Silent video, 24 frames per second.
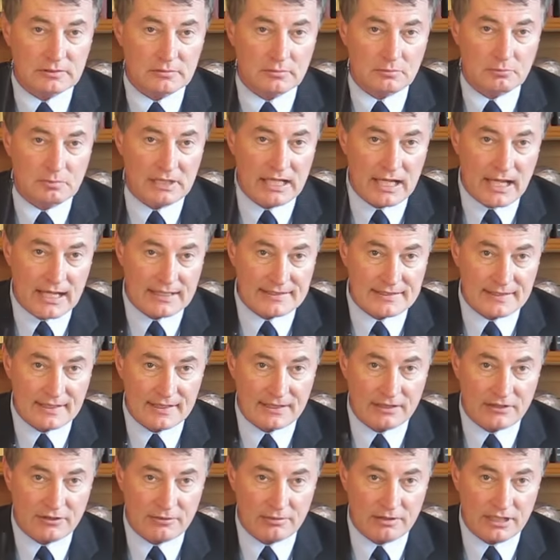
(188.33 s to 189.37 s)

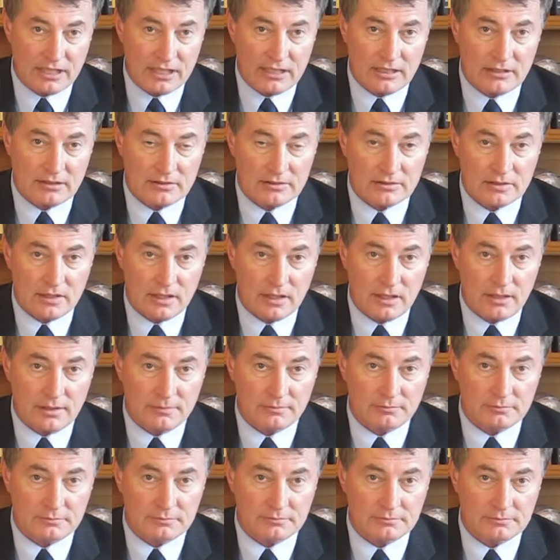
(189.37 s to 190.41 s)
monoxide creating um,